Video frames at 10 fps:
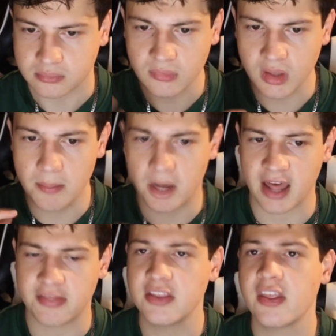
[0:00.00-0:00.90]
But I
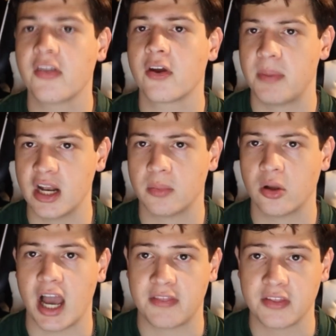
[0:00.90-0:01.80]
think that they're beatable.
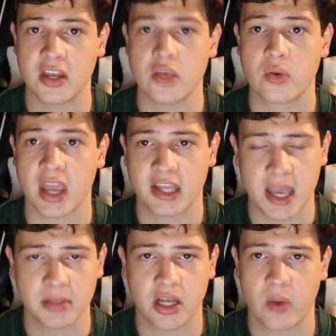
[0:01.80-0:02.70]
I think that you can game
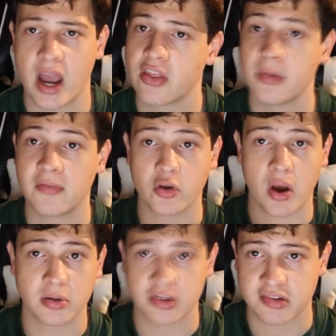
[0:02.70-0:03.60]
plan around them if you're
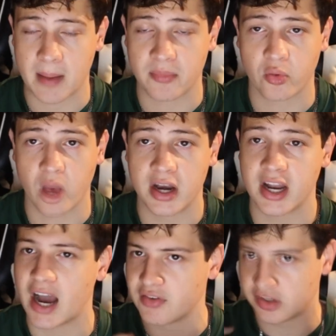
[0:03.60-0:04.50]
able to stop the run.
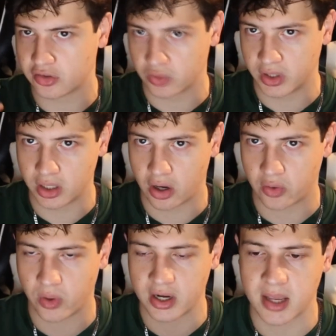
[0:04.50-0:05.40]
Obviously, it's a really hard
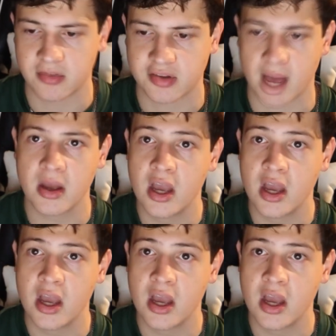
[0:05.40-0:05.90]
run game to stop.